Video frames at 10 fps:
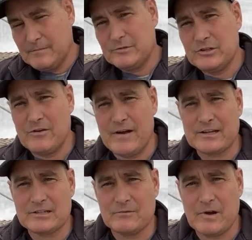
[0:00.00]
But you know,
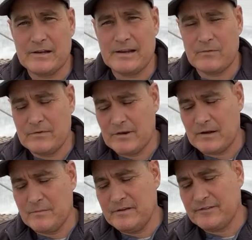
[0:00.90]
actually right now we've
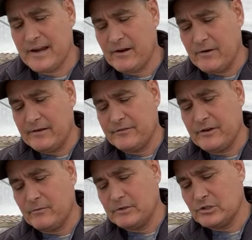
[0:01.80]
got a beef cow out
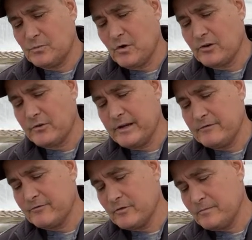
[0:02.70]
there. We just brought her
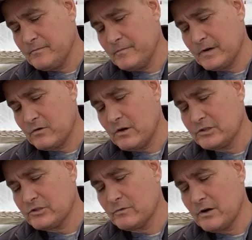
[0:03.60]
in from
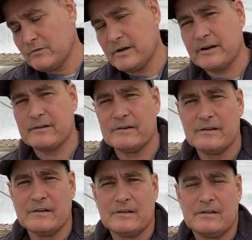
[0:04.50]
across the road there.
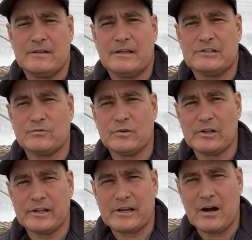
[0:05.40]
That's
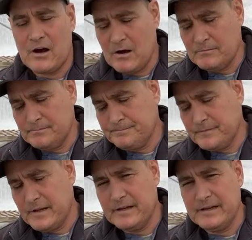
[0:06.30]
really calm
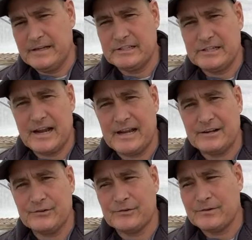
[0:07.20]
and easy to
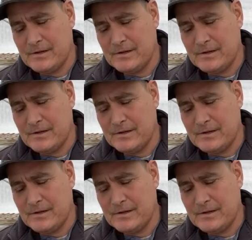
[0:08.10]
handle.